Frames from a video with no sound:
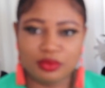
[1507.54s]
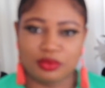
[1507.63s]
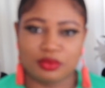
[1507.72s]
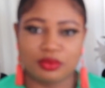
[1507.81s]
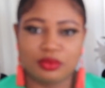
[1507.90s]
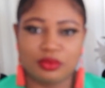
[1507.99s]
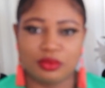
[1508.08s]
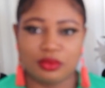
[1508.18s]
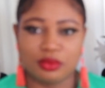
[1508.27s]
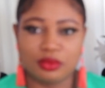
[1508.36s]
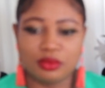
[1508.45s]

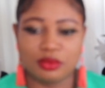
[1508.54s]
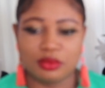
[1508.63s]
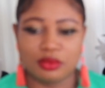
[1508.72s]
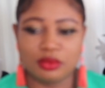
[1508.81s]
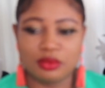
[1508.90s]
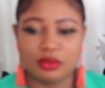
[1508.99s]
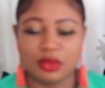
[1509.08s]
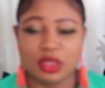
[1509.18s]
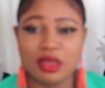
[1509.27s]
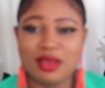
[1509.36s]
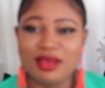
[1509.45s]

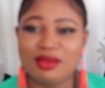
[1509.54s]
[no speech]